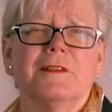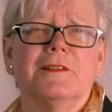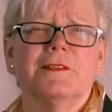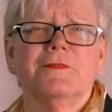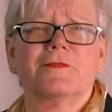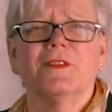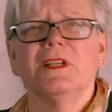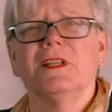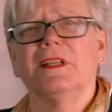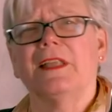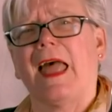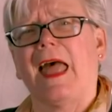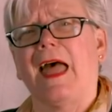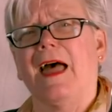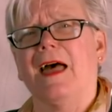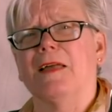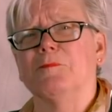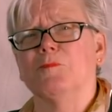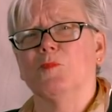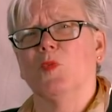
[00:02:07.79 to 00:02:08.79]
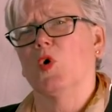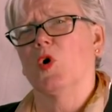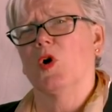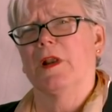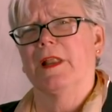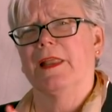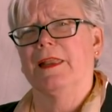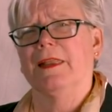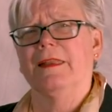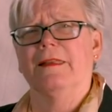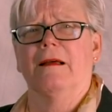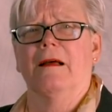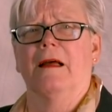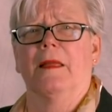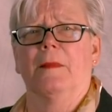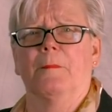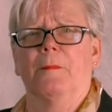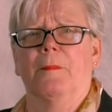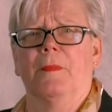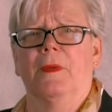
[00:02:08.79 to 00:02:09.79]
and is free to add more at any
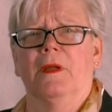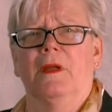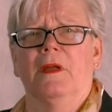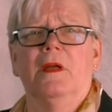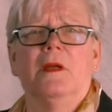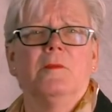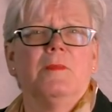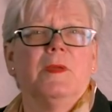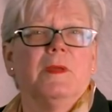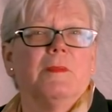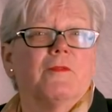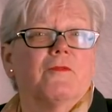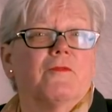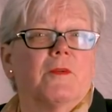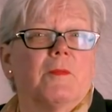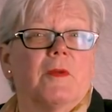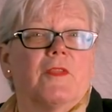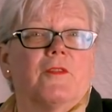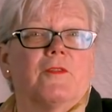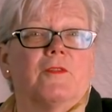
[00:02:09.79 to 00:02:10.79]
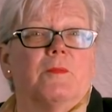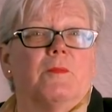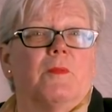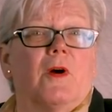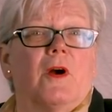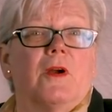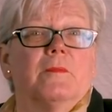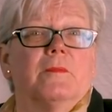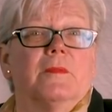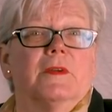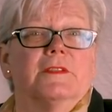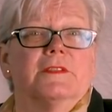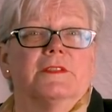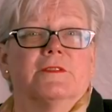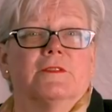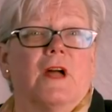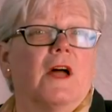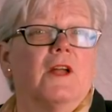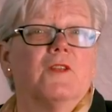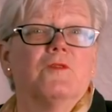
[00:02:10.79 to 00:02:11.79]
time. People from other
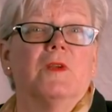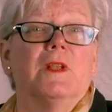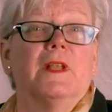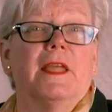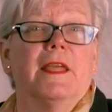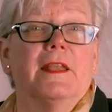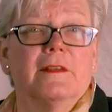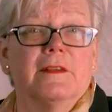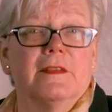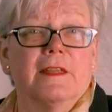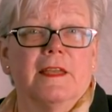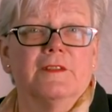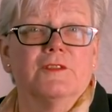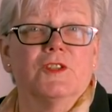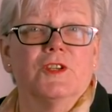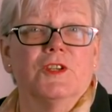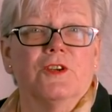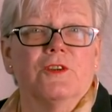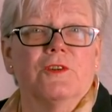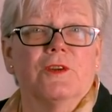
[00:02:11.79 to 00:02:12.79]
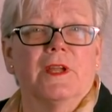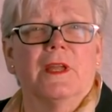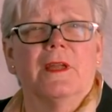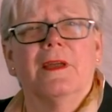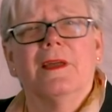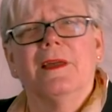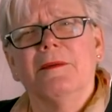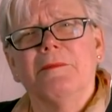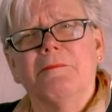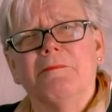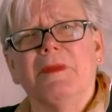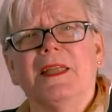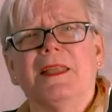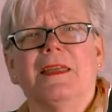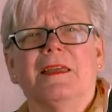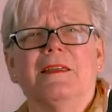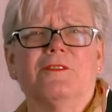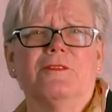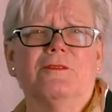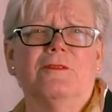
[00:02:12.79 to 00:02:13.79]
departments, unrelated to engineering,
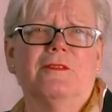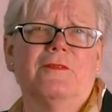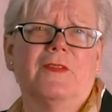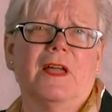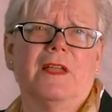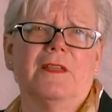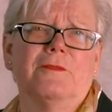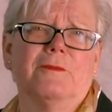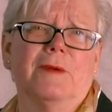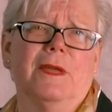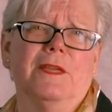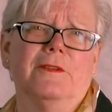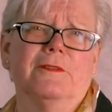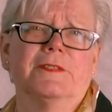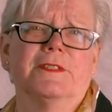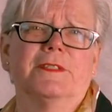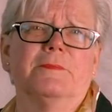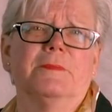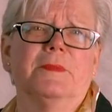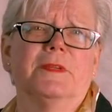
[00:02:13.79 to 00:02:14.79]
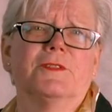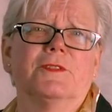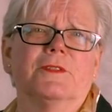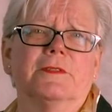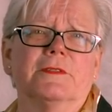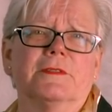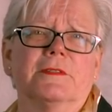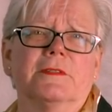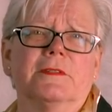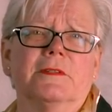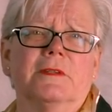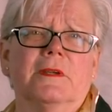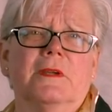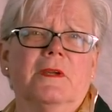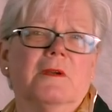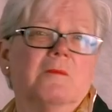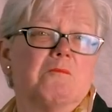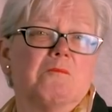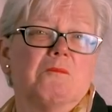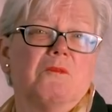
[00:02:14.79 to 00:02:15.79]
might get to evaluate your submissions.
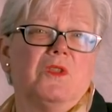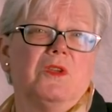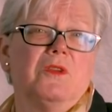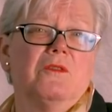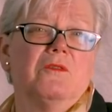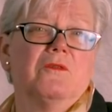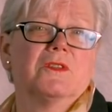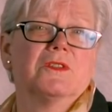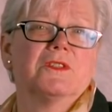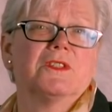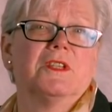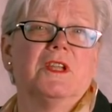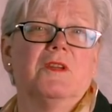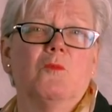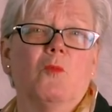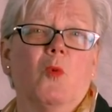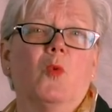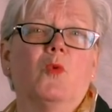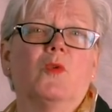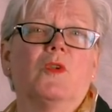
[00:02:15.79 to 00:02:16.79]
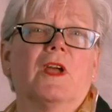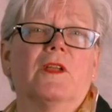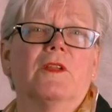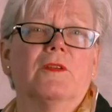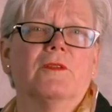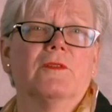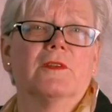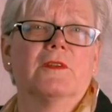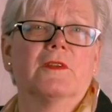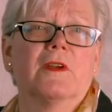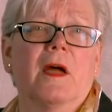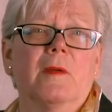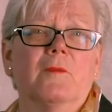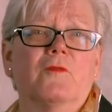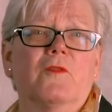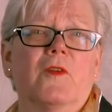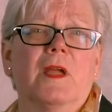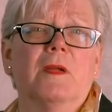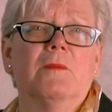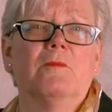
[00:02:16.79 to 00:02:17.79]
The university won't tell you the
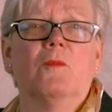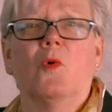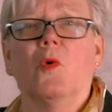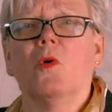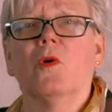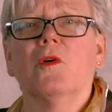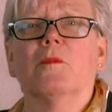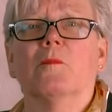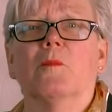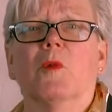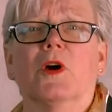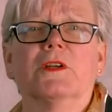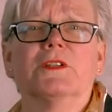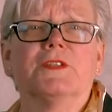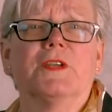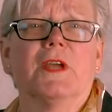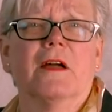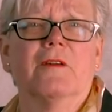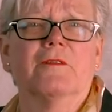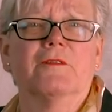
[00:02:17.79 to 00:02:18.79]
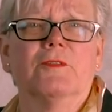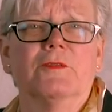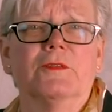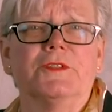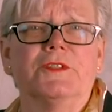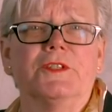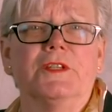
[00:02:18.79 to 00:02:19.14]
time frame or the marks you have to